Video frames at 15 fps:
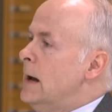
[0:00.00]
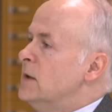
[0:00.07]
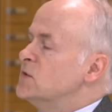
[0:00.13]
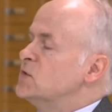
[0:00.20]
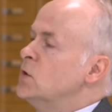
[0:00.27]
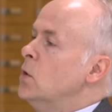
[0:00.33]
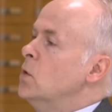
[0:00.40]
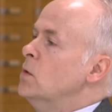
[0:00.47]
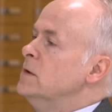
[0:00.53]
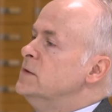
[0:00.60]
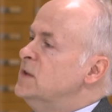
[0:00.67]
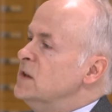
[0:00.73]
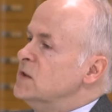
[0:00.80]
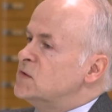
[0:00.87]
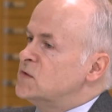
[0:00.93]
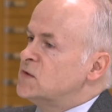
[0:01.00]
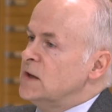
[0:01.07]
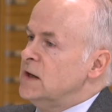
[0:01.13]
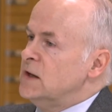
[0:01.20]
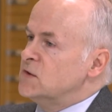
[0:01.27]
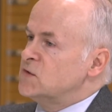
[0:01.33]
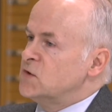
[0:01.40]
So this
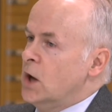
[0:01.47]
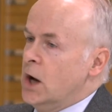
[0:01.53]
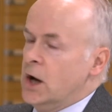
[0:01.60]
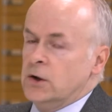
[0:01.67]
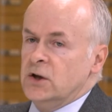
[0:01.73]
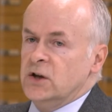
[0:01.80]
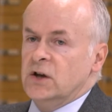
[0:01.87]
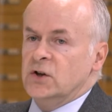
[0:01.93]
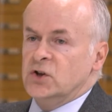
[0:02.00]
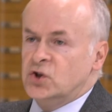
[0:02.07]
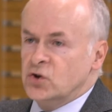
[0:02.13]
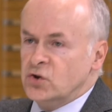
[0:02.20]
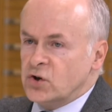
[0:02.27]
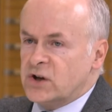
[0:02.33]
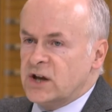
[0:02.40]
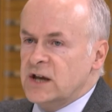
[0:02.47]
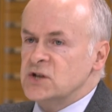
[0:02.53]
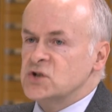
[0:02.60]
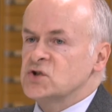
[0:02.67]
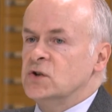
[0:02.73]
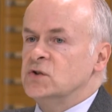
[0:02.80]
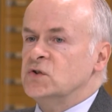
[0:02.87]
is a good
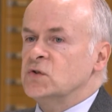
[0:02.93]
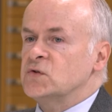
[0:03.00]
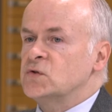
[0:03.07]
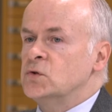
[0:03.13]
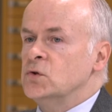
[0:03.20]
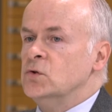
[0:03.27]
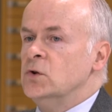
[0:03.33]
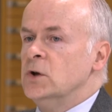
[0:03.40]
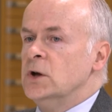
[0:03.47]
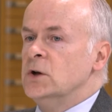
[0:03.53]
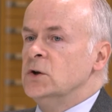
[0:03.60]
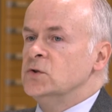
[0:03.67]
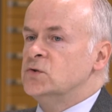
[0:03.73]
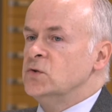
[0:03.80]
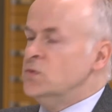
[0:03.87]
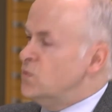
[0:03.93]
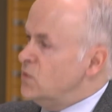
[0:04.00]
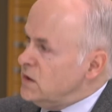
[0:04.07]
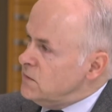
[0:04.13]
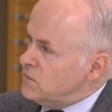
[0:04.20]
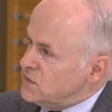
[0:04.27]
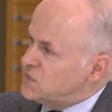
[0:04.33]
occasion just to
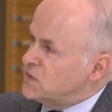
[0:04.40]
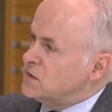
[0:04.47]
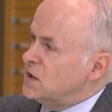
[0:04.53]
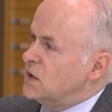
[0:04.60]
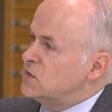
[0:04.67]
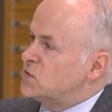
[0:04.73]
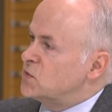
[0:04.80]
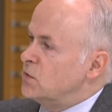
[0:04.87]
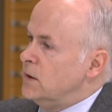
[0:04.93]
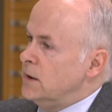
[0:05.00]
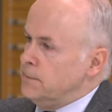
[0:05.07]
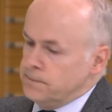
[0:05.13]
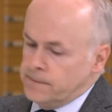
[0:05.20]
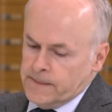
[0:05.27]
revisit history.